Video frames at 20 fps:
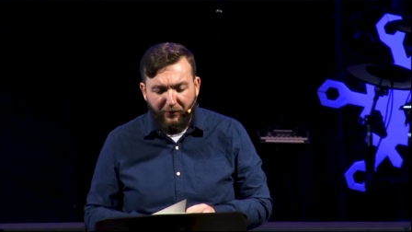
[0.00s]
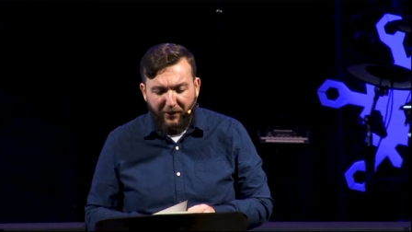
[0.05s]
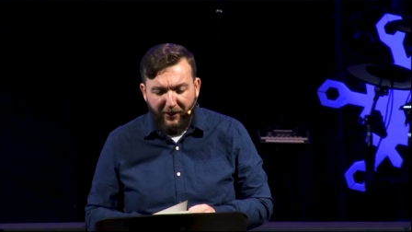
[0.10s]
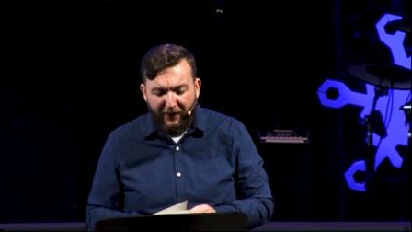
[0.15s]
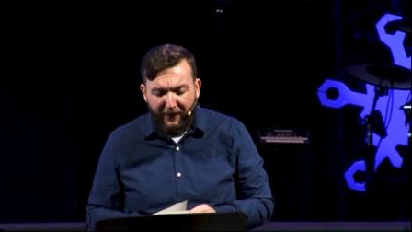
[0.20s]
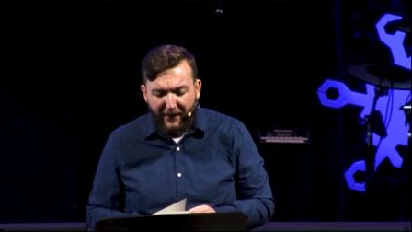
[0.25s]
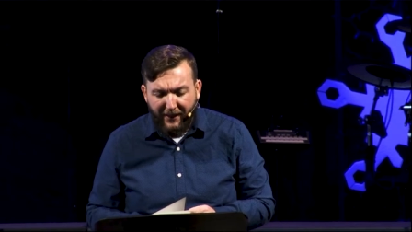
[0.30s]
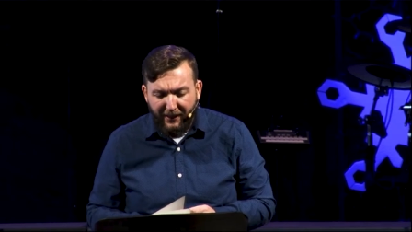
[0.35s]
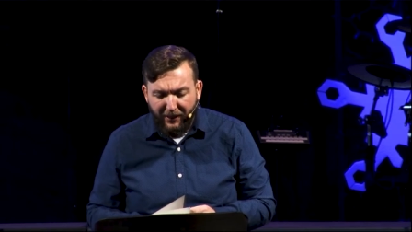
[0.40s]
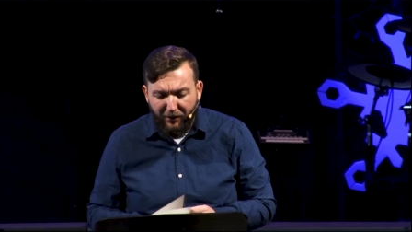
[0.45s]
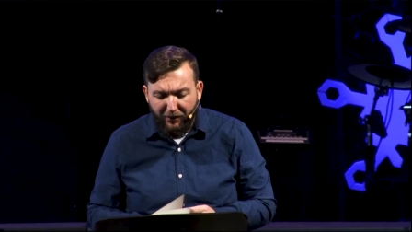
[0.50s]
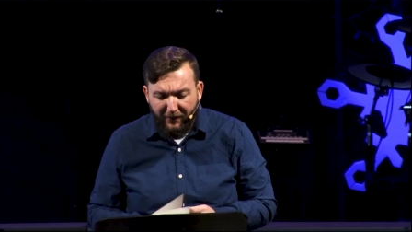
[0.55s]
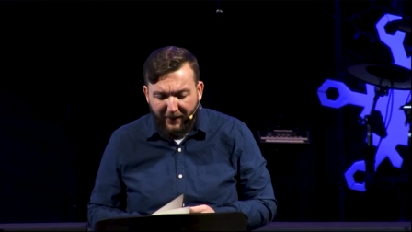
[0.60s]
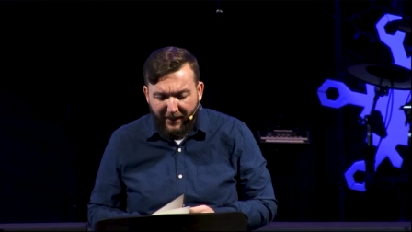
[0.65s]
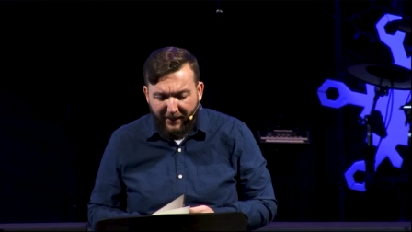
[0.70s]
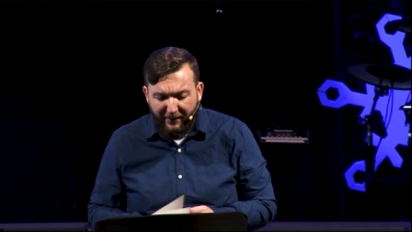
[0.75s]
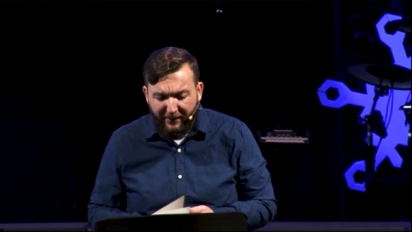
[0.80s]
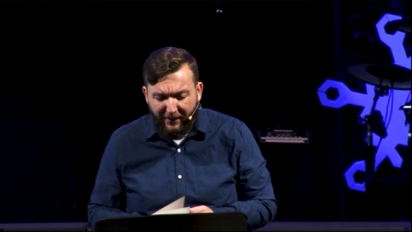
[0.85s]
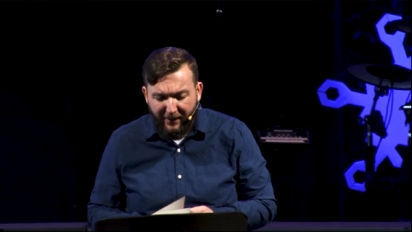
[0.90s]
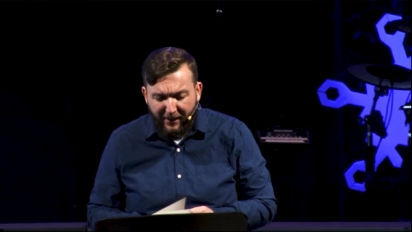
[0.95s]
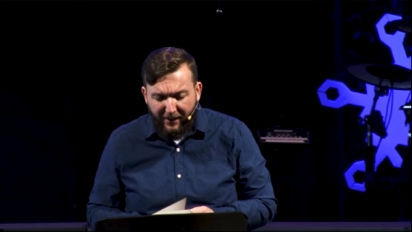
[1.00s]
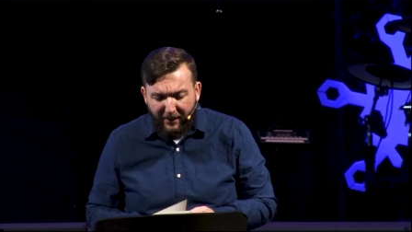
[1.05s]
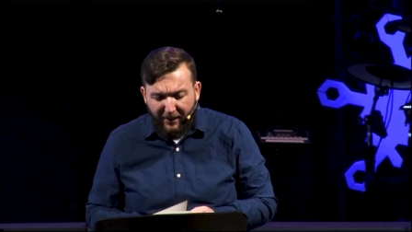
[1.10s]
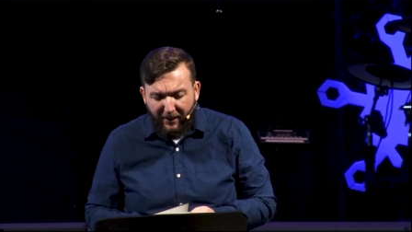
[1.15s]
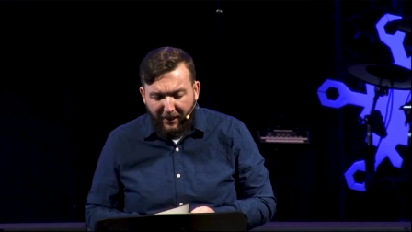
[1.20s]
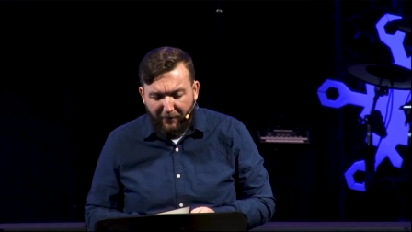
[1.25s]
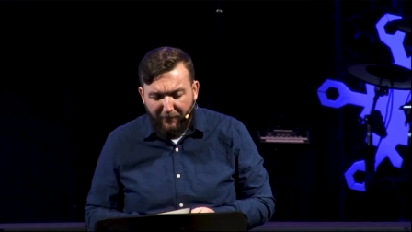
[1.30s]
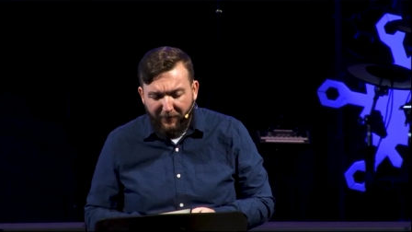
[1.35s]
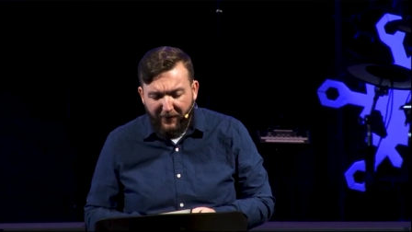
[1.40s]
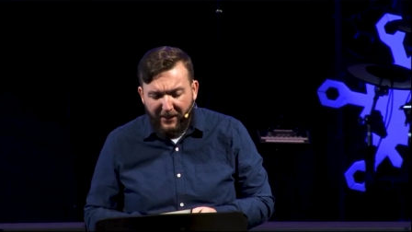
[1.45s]
And we thank you that
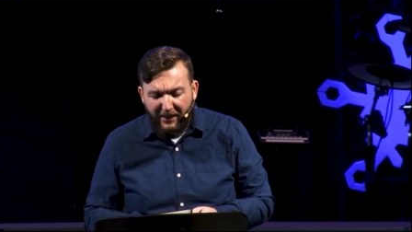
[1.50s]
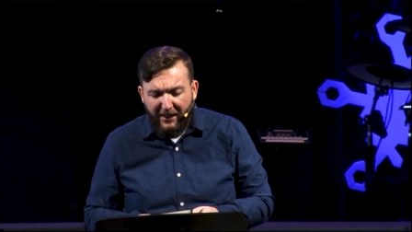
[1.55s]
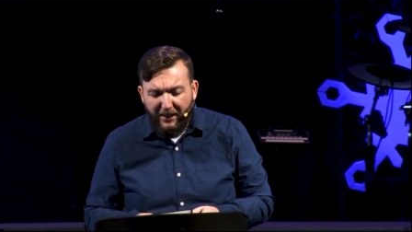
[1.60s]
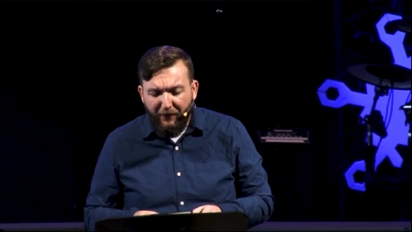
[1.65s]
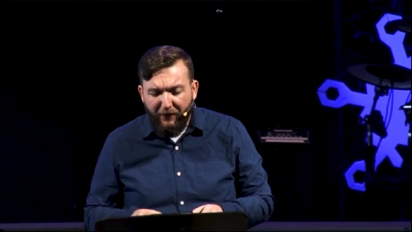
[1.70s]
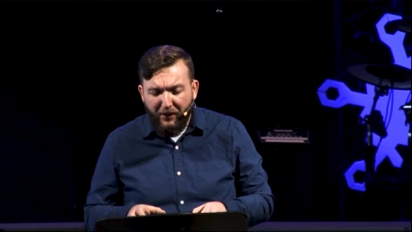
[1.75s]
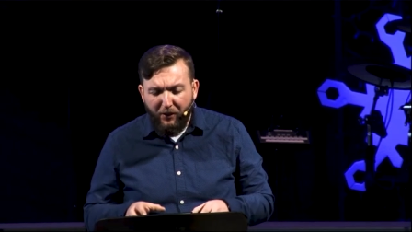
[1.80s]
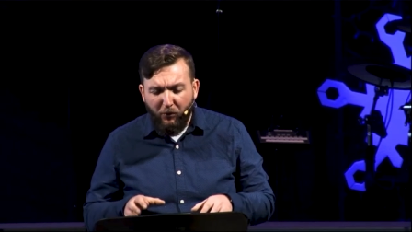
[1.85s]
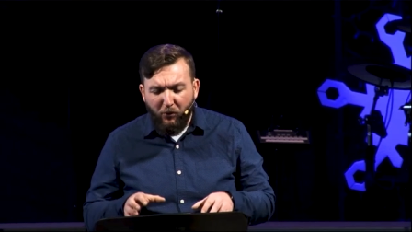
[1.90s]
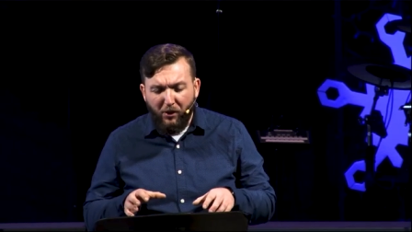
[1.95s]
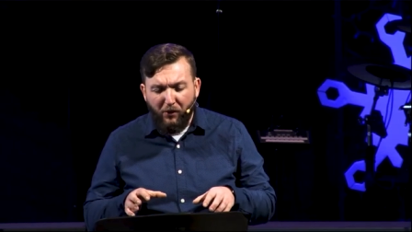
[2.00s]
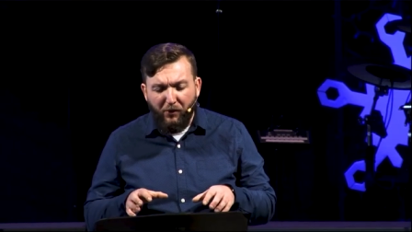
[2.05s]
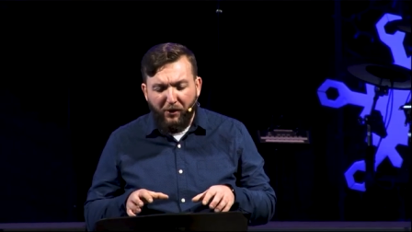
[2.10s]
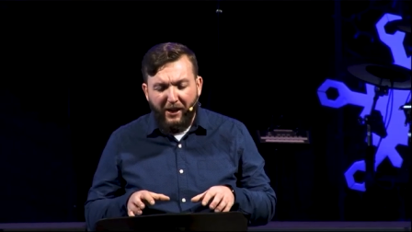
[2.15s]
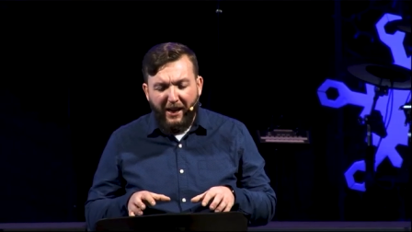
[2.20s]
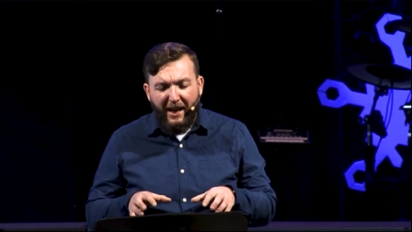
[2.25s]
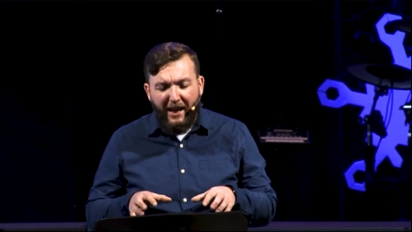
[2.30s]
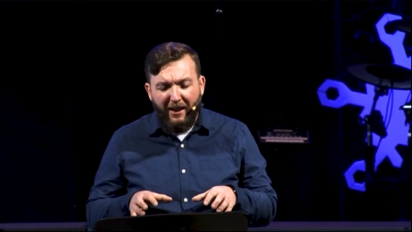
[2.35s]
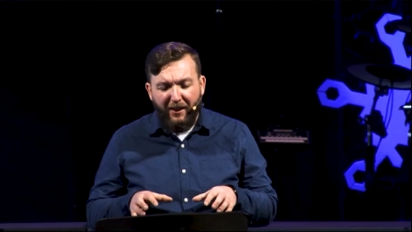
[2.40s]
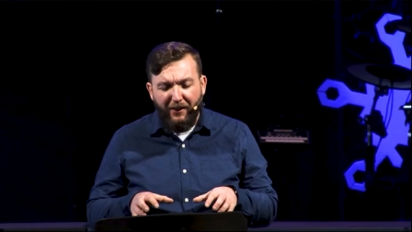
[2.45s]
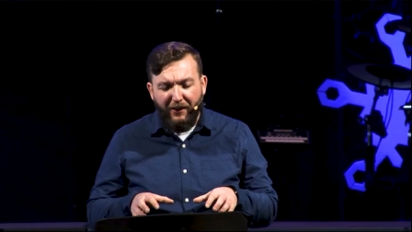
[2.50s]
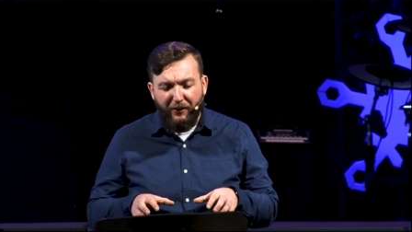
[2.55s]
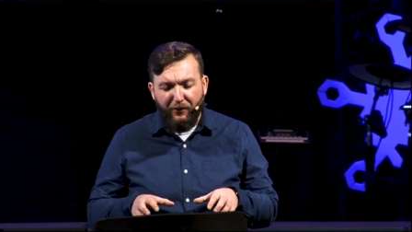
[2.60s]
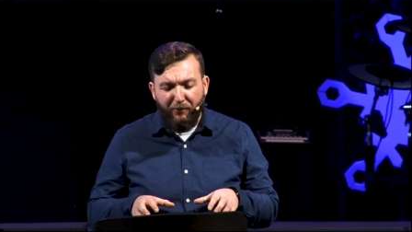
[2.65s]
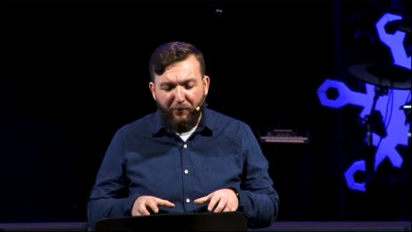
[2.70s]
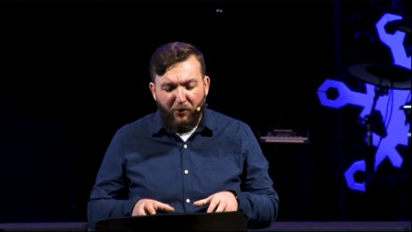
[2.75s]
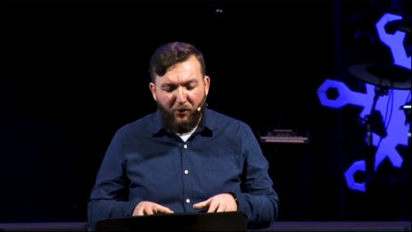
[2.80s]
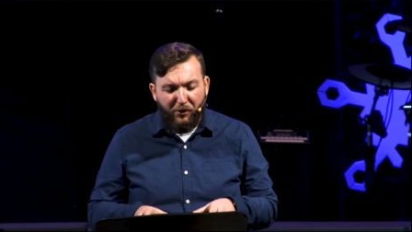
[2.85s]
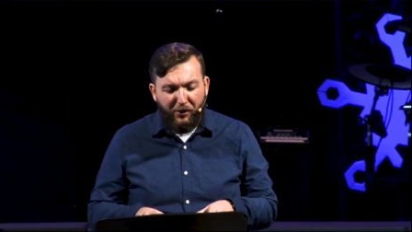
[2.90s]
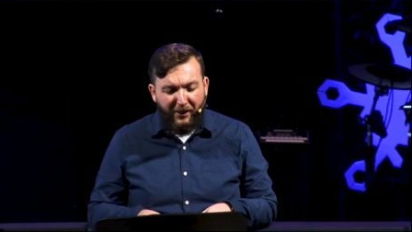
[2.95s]
um, even where we're at
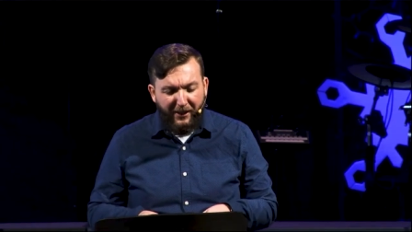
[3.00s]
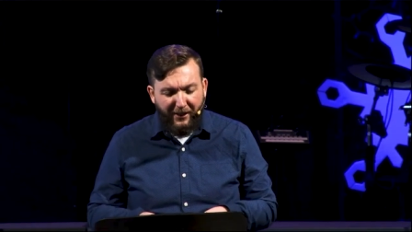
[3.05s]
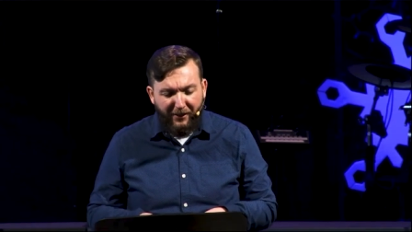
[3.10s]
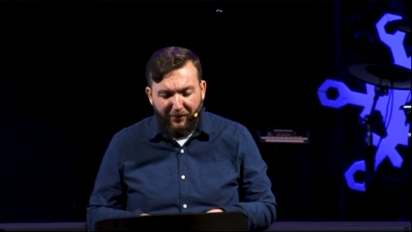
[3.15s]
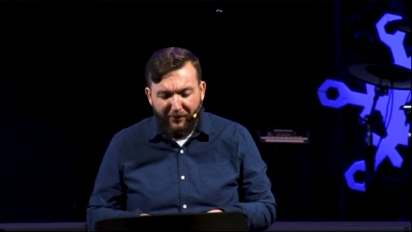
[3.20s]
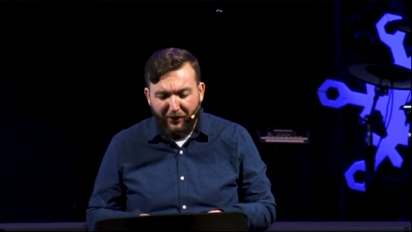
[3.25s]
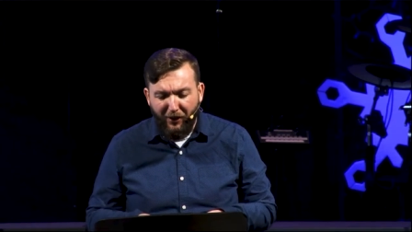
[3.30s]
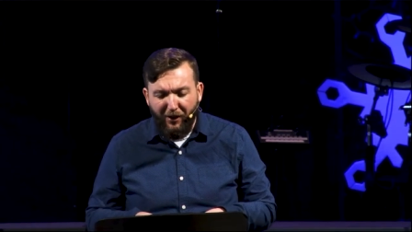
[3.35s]
this morning,